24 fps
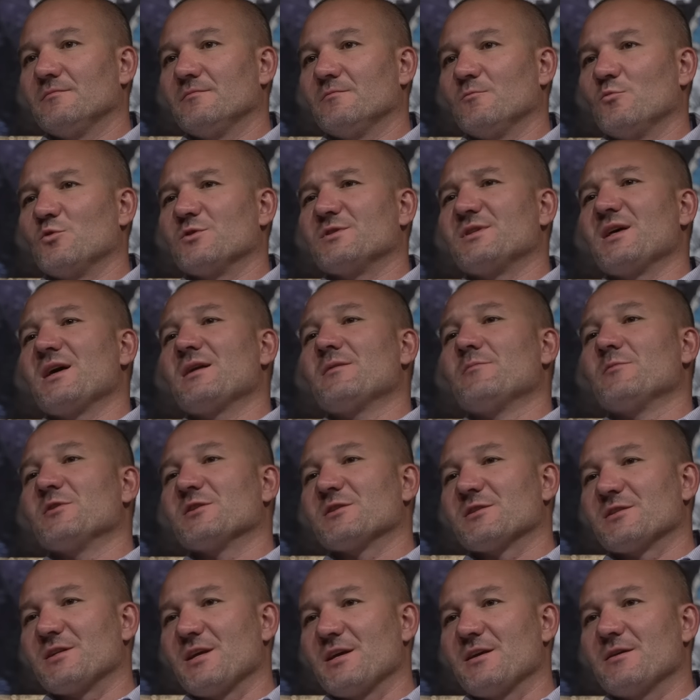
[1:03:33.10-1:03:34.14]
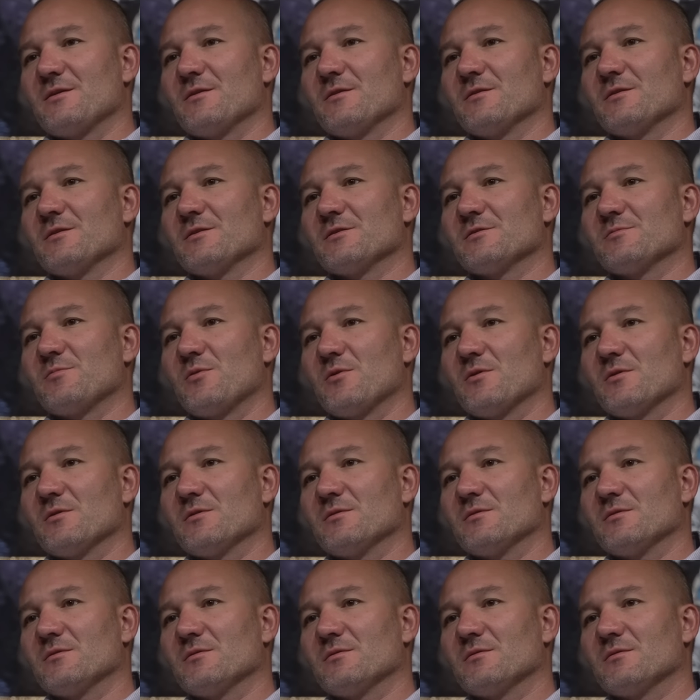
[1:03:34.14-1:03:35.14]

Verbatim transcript: Was that a mistake on his part?